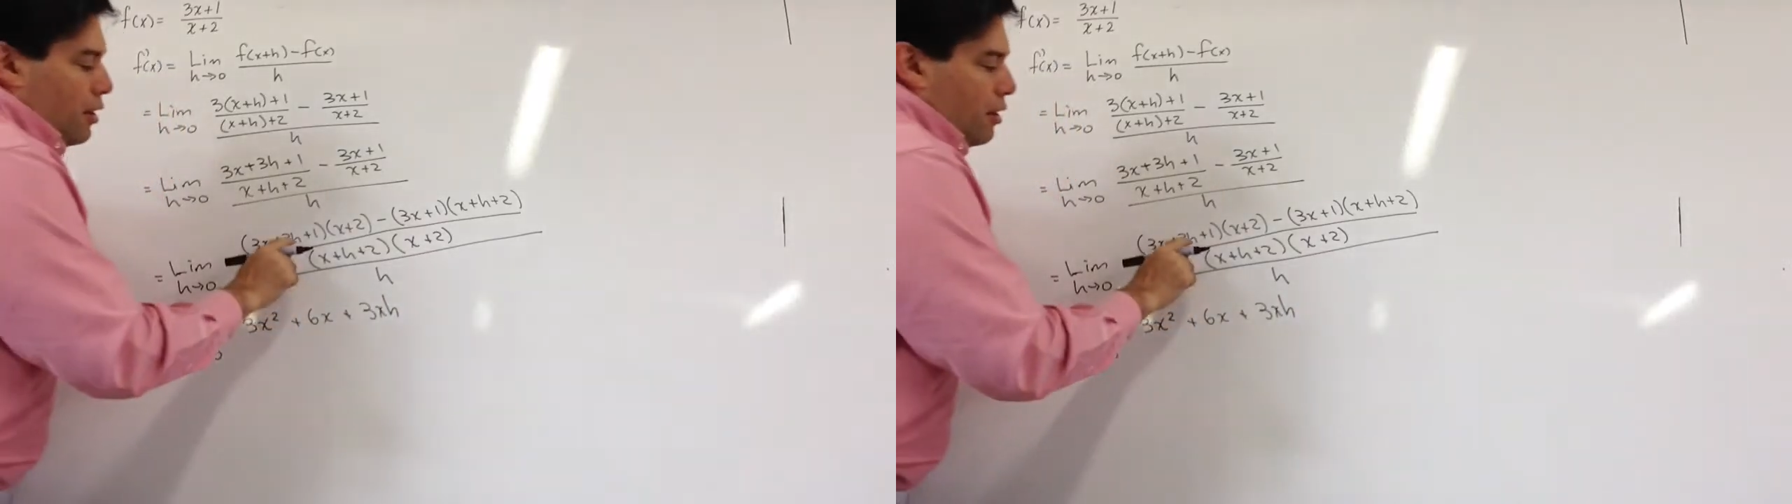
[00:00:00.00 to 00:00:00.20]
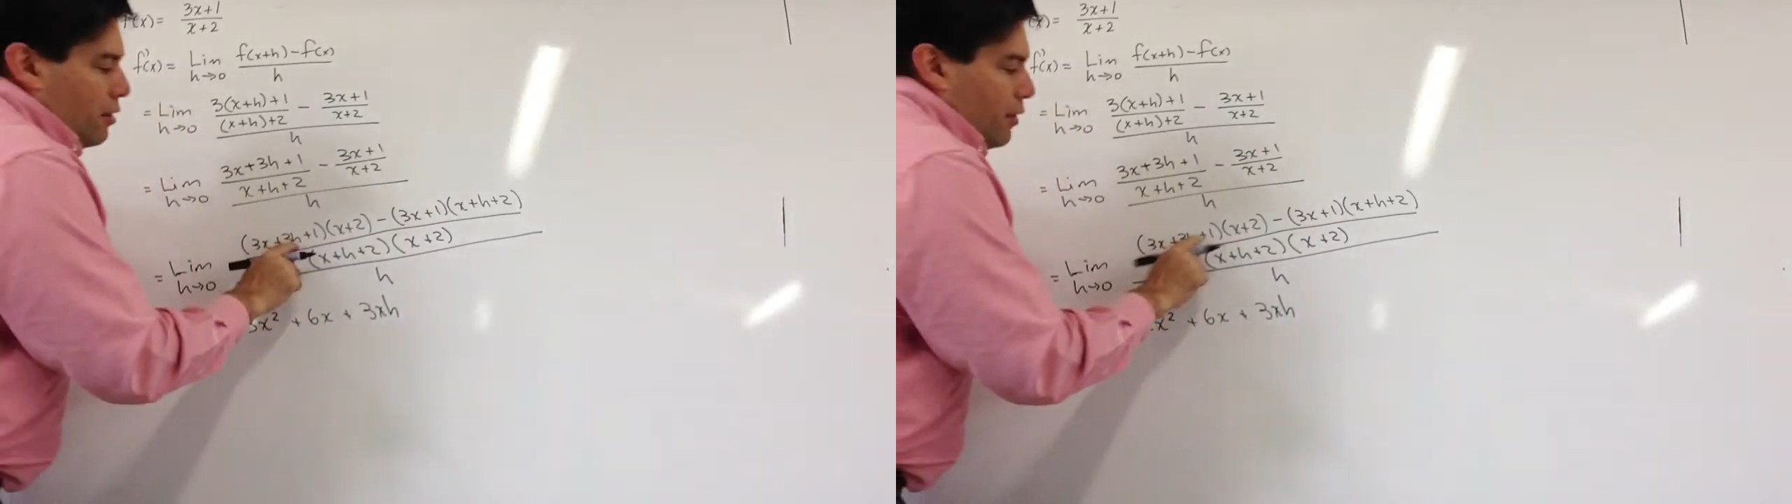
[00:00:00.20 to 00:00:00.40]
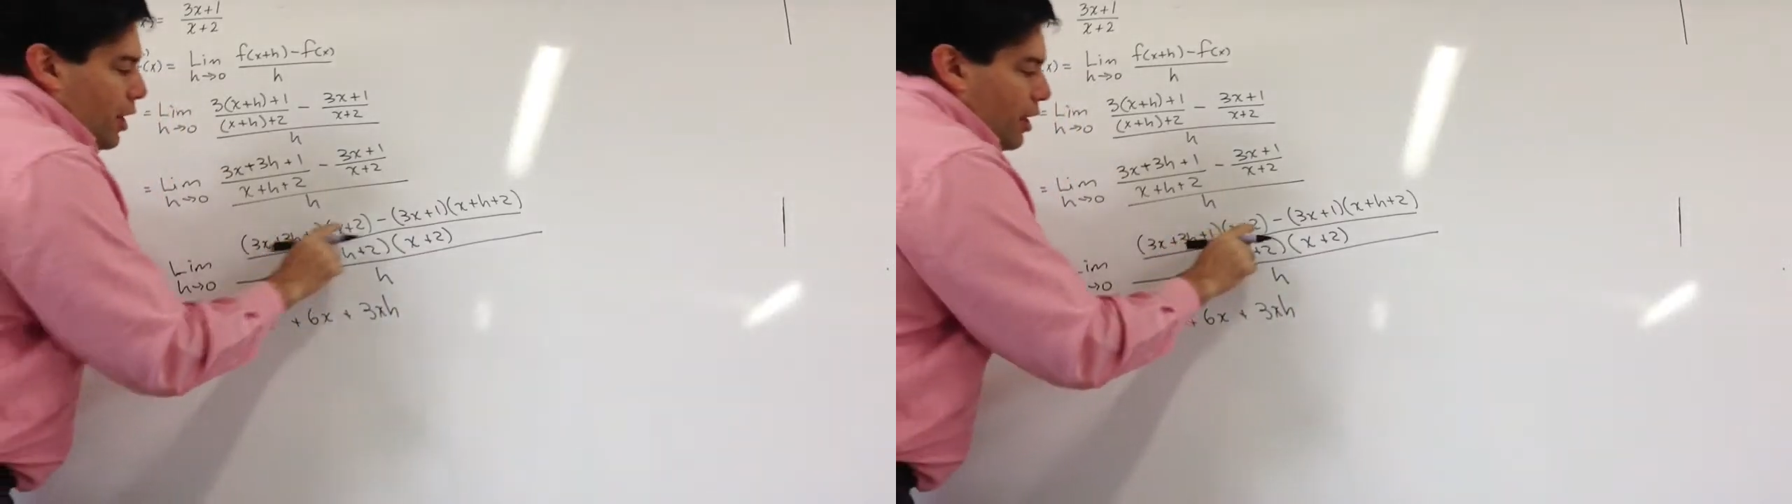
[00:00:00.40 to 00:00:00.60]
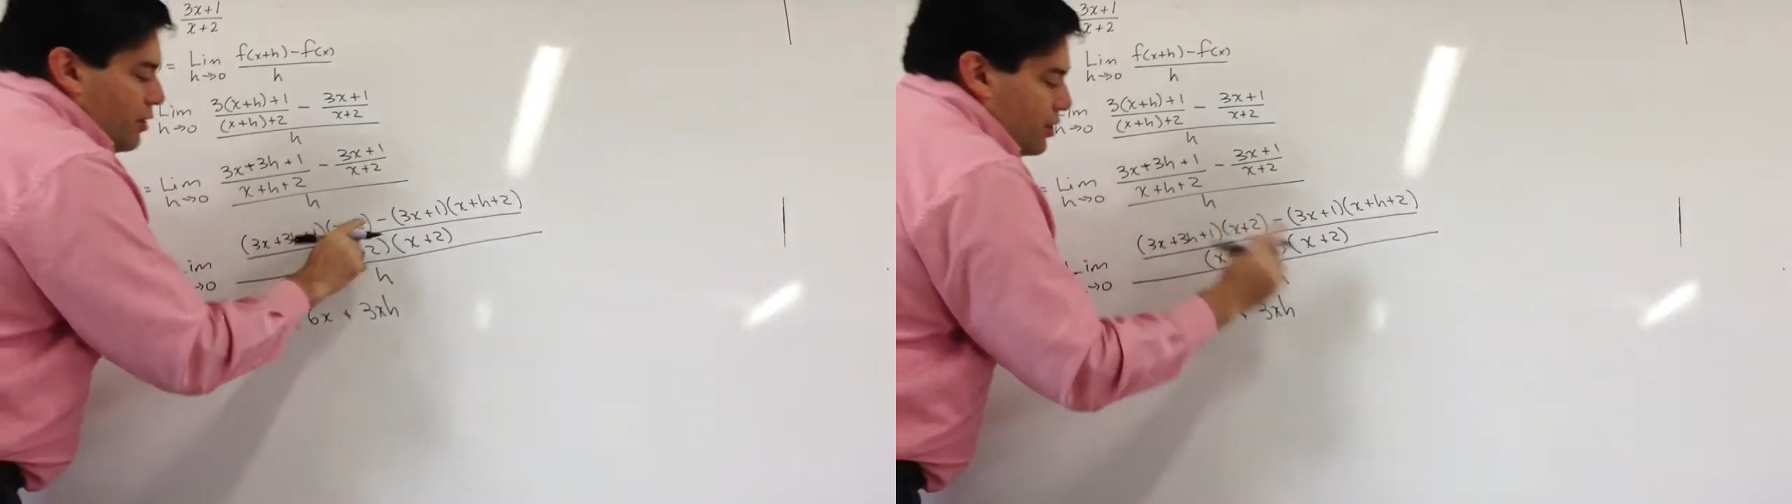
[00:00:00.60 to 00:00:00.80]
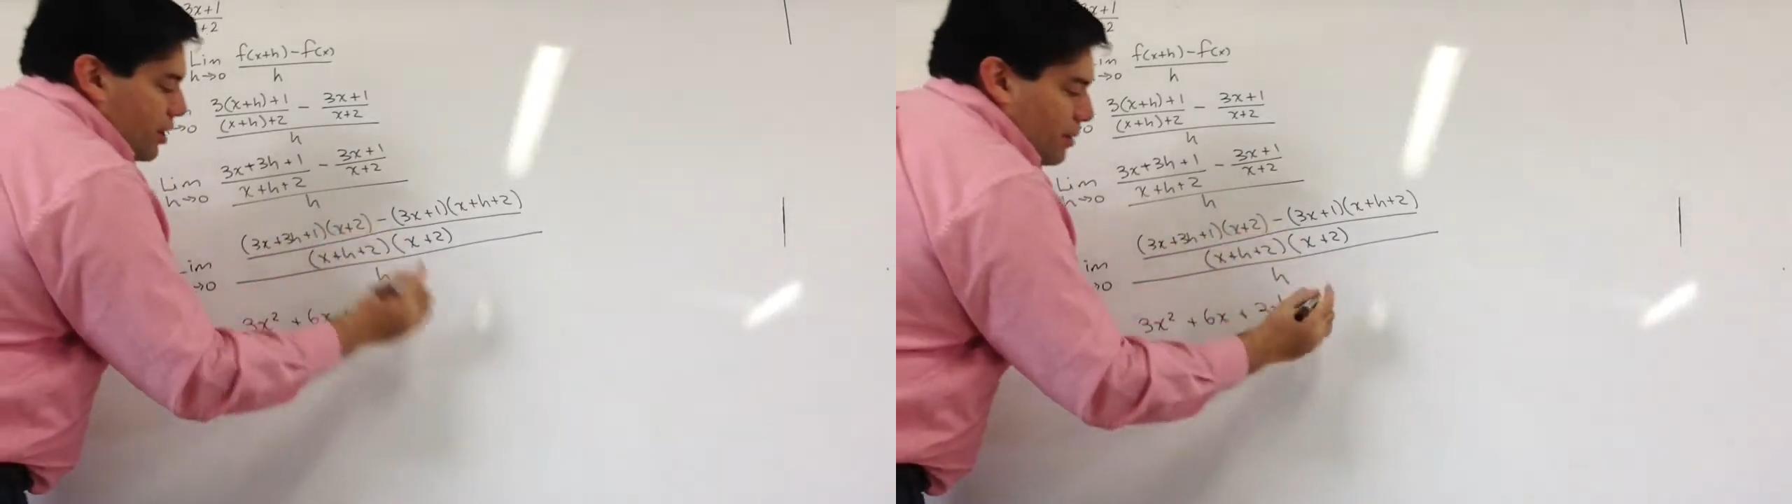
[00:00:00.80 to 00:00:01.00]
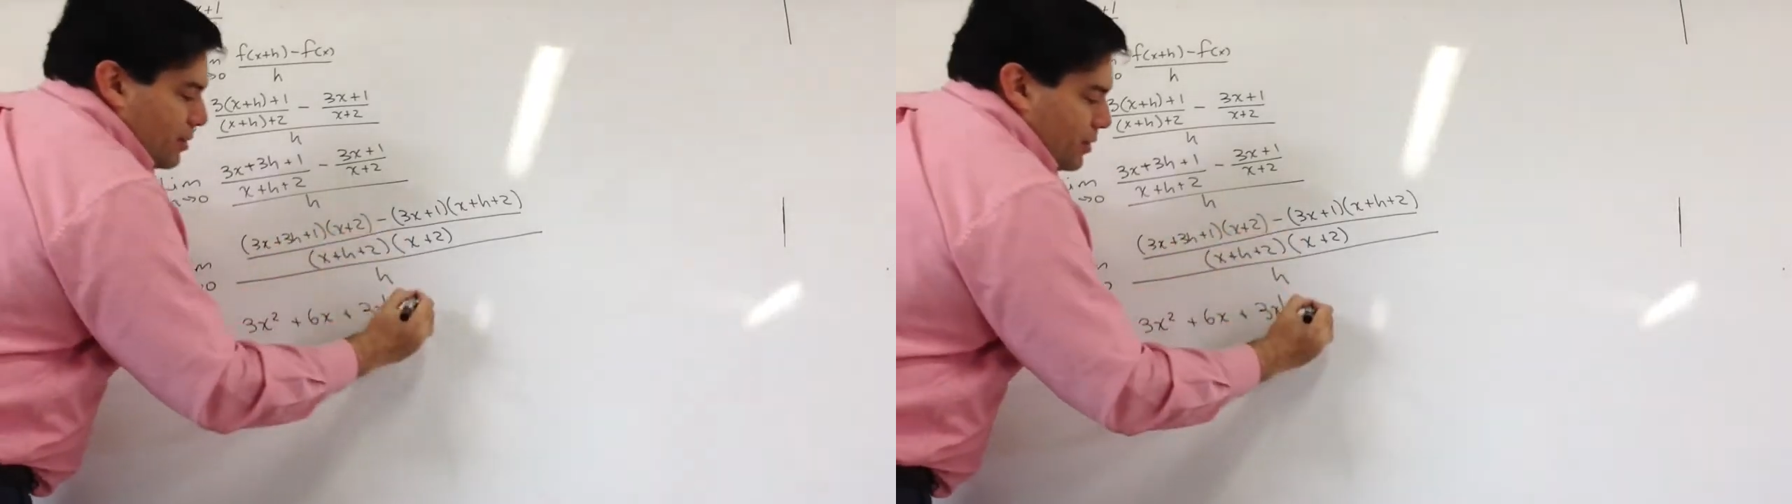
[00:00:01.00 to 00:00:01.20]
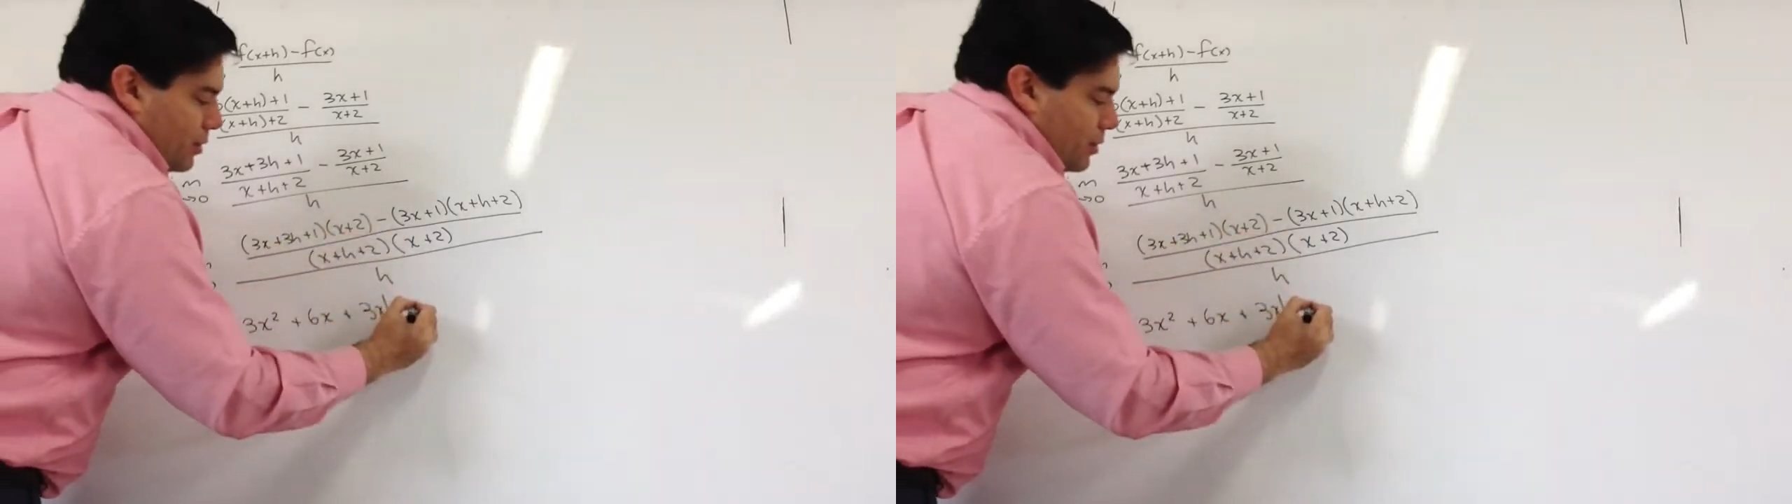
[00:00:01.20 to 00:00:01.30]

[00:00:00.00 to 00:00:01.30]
3h times